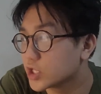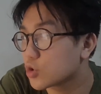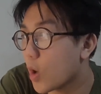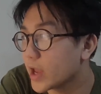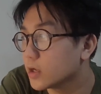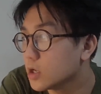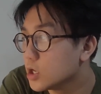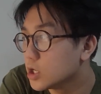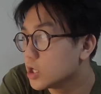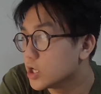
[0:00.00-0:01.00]
It's quite
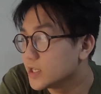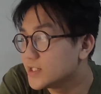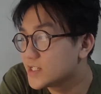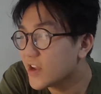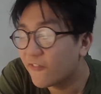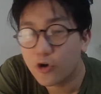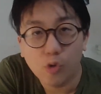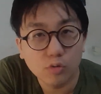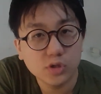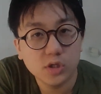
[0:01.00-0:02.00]

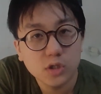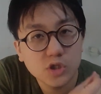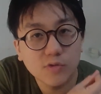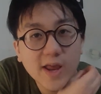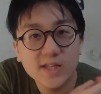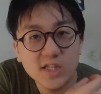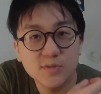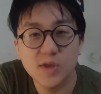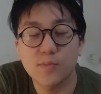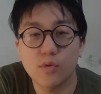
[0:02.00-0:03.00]
difficult to relate to these
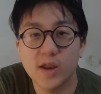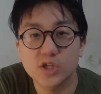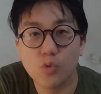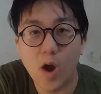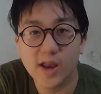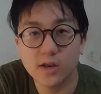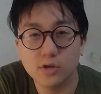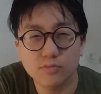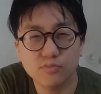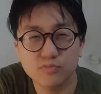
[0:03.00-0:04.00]
people, and it's quite
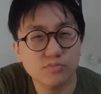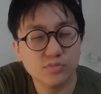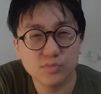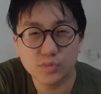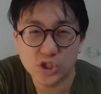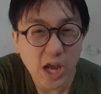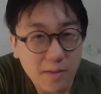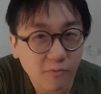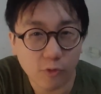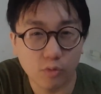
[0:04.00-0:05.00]

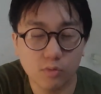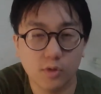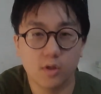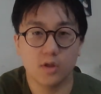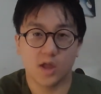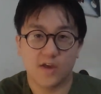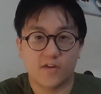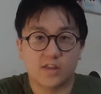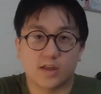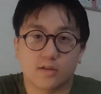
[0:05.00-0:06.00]
shameful, if
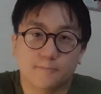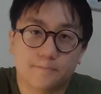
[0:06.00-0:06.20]
anything,